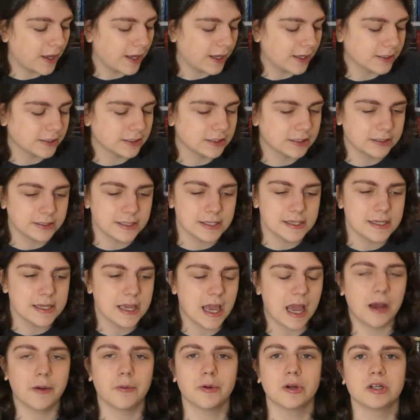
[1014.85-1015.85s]
and see
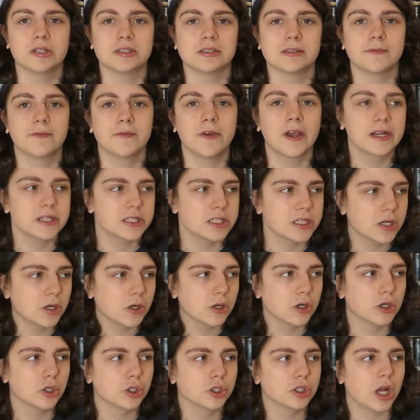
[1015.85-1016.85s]
how it is affecting
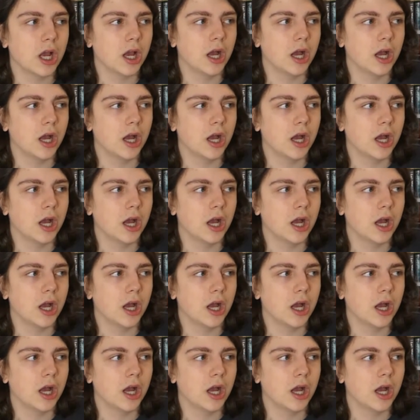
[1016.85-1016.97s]
her.